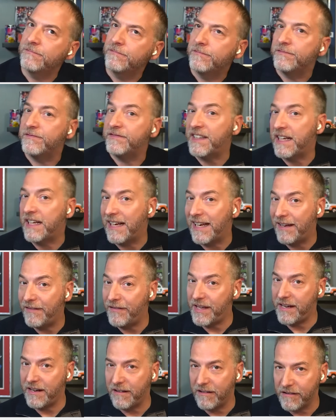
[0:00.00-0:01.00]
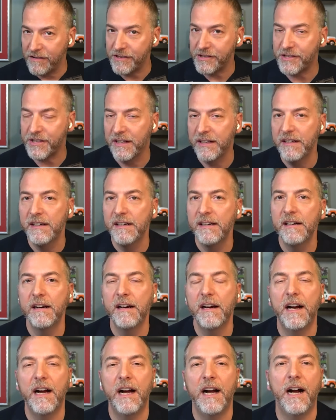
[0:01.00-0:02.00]
5 years.
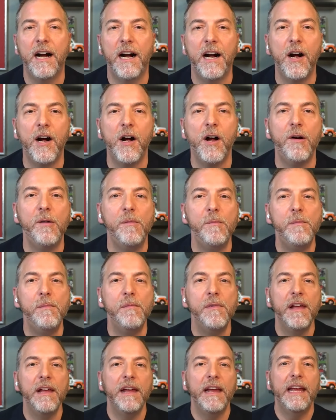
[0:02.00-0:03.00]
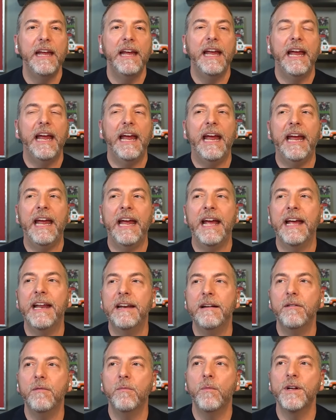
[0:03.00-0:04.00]
And
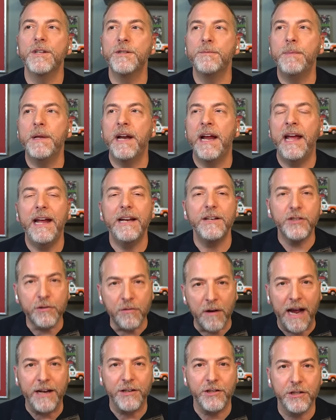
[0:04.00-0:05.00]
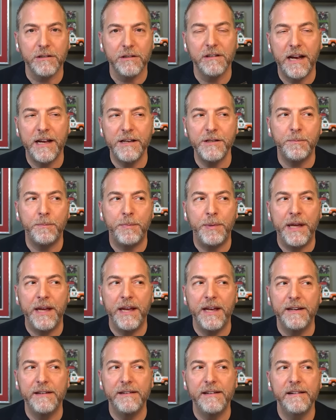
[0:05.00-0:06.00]
what's been a head scratcher has
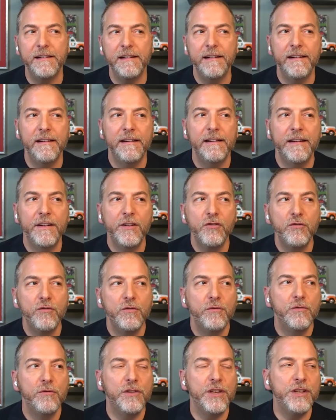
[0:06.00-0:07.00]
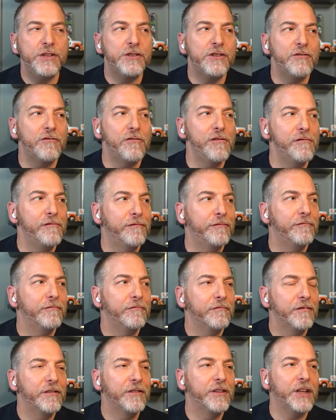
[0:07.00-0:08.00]
been the sort of
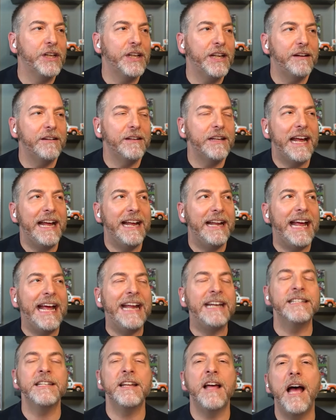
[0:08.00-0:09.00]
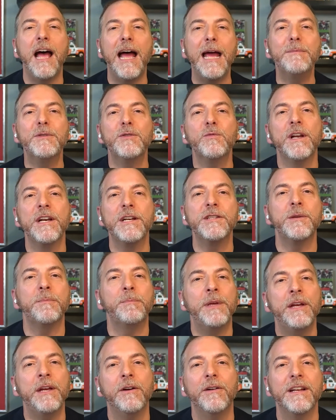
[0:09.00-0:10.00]
at times what has
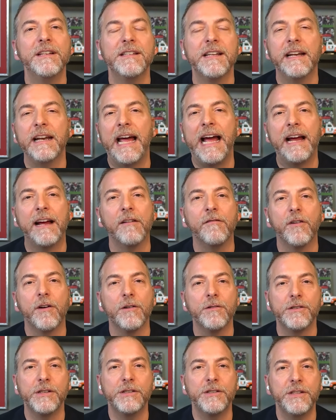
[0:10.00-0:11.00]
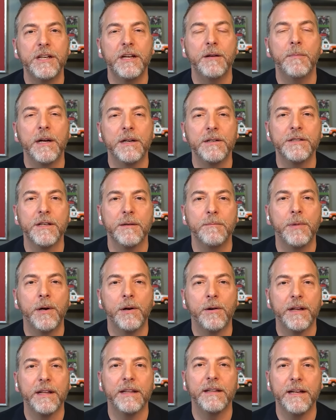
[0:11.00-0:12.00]
appeared as a lack of urgency among some
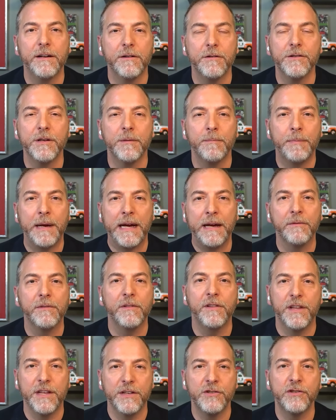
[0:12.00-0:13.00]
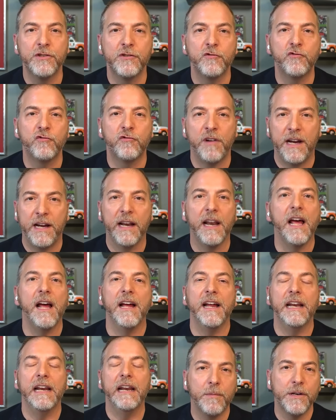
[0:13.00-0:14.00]
party leaders about this trend line
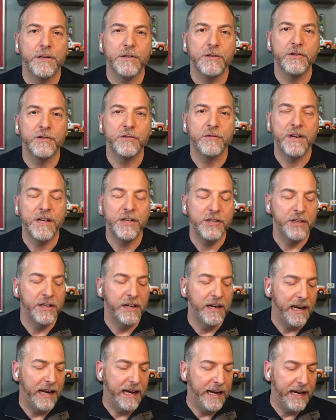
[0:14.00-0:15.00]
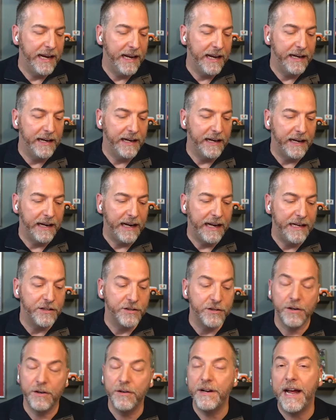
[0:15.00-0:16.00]
registration. And it
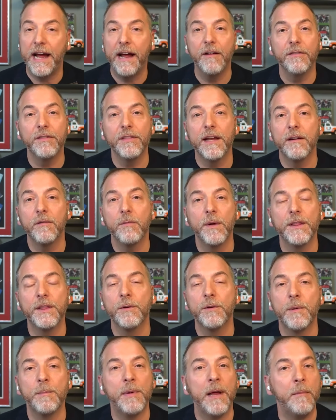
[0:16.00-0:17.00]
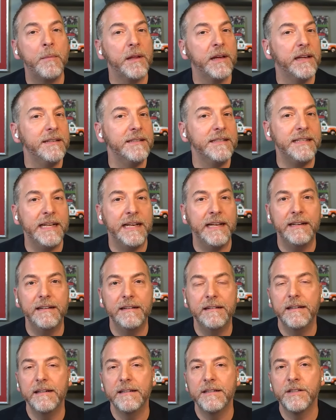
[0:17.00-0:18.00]
turned out that what the Republicans did,
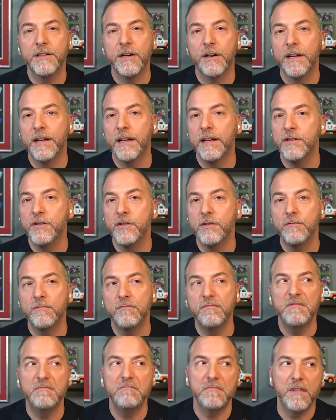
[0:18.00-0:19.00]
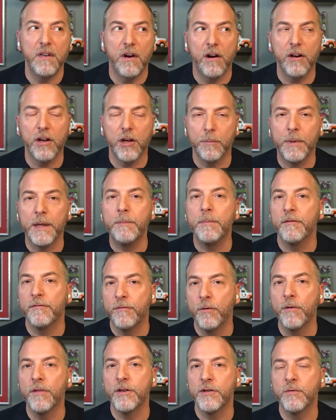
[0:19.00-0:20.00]
starting in arguably
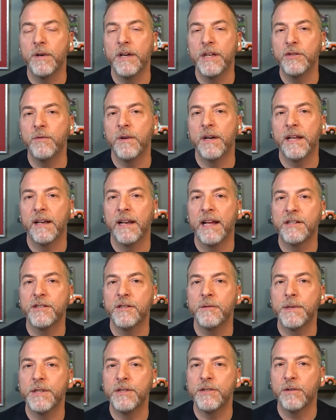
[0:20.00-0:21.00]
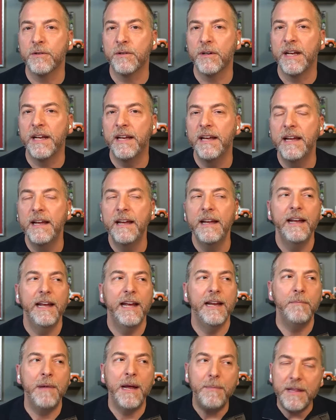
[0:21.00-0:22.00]
before the 2020 election, but certainly,
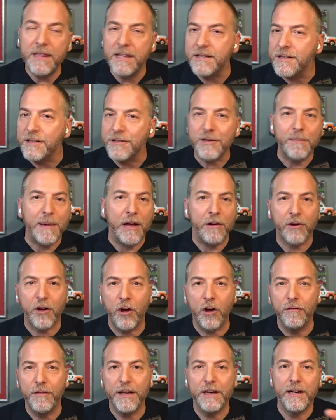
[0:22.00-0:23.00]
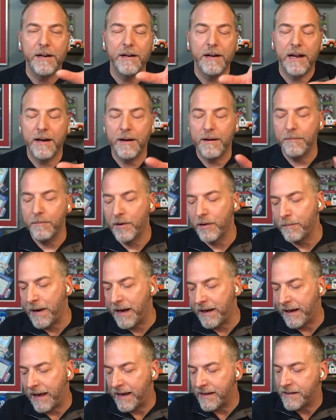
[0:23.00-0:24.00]
and maybe this is about COVID, and with my
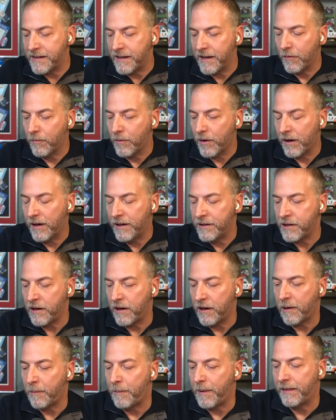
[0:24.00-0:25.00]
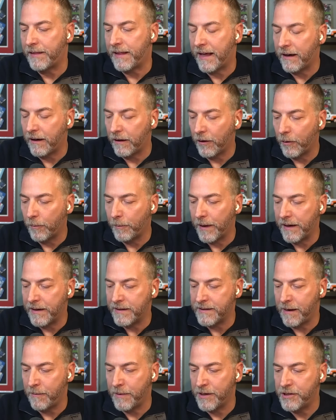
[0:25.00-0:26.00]
guest here, we're going to talk about that a little bit, is
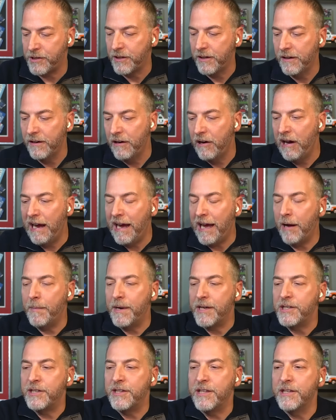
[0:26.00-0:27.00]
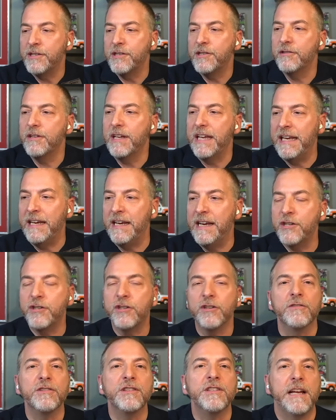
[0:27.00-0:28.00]
how much this
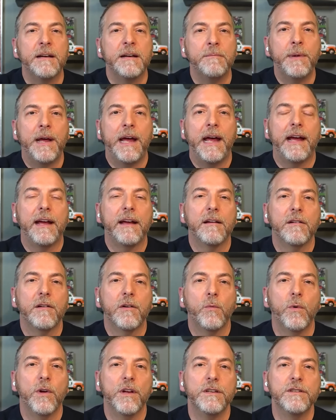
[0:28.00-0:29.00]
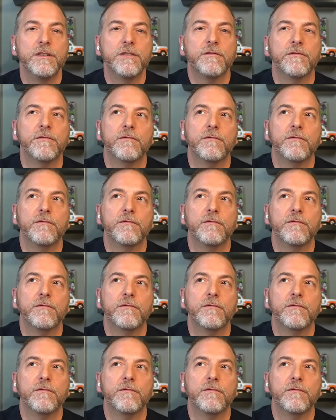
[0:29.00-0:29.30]
initial setback was